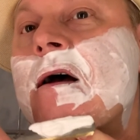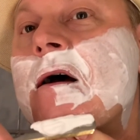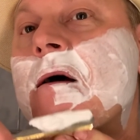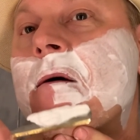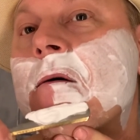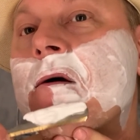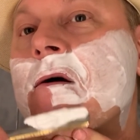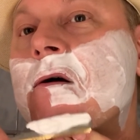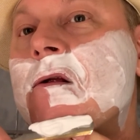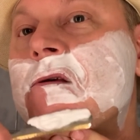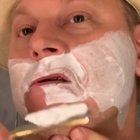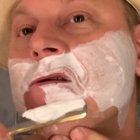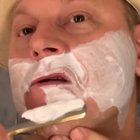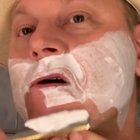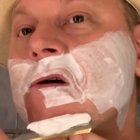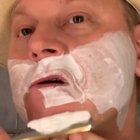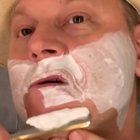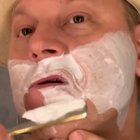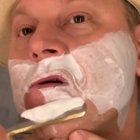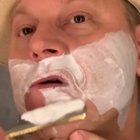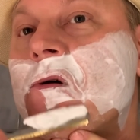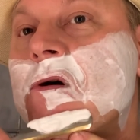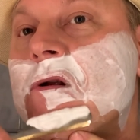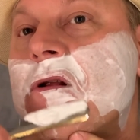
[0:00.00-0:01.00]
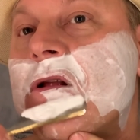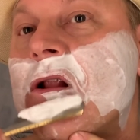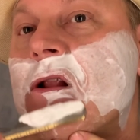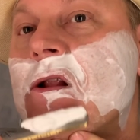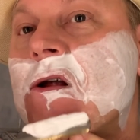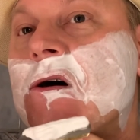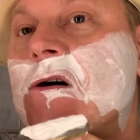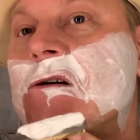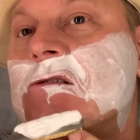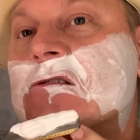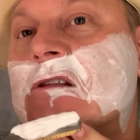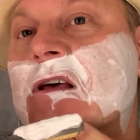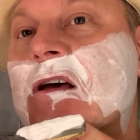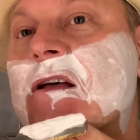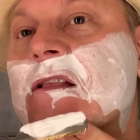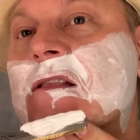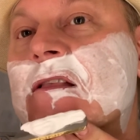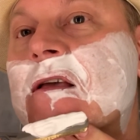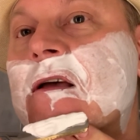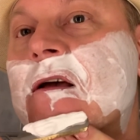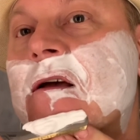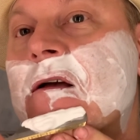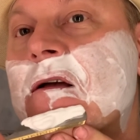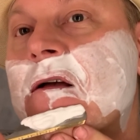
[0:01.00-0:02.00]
I'm going to show you the last hat.